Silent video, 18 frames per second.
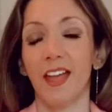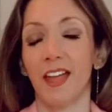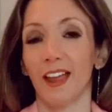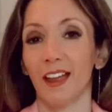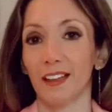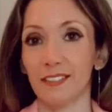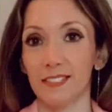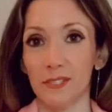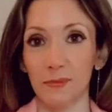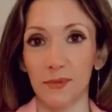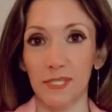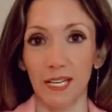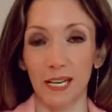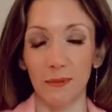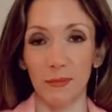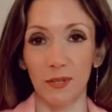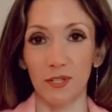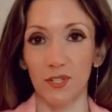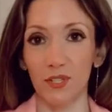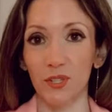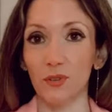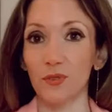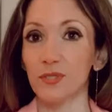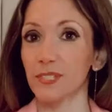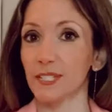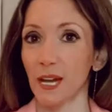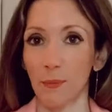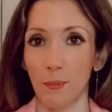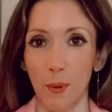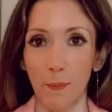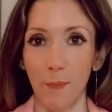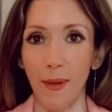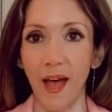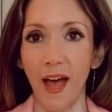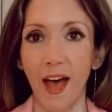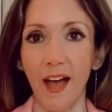and some statement shoes, statement
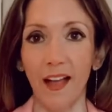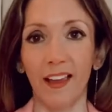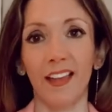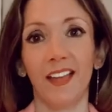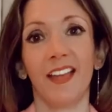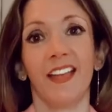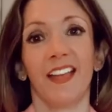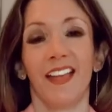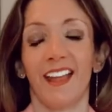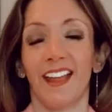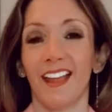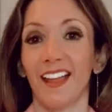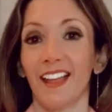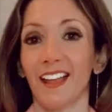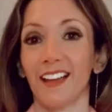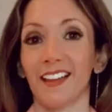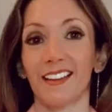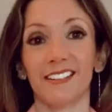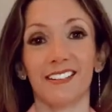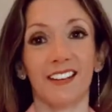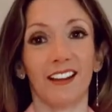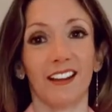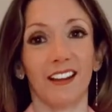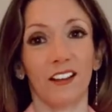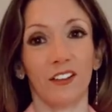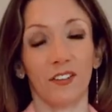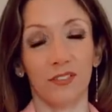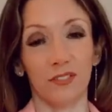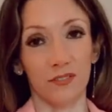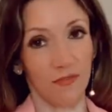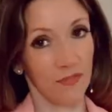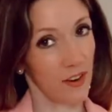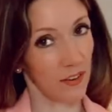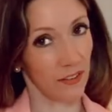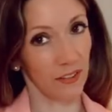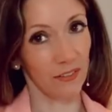bag, and it looks
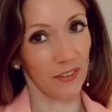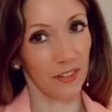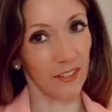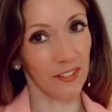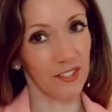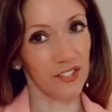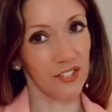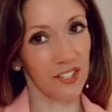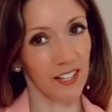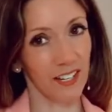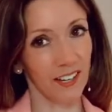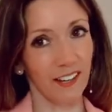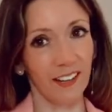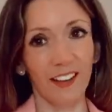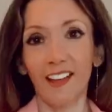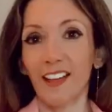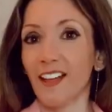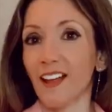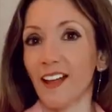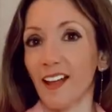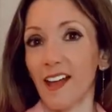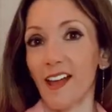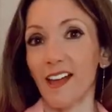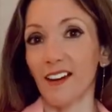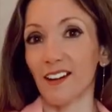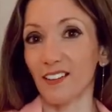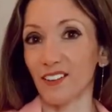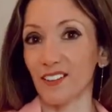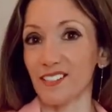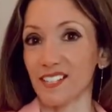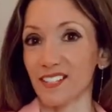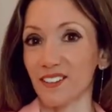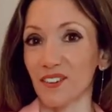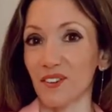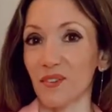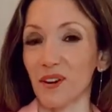very, very chic, and it looks like
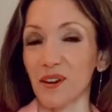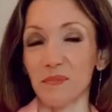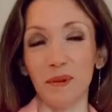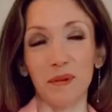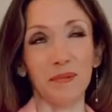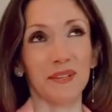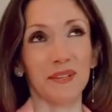you're going maybe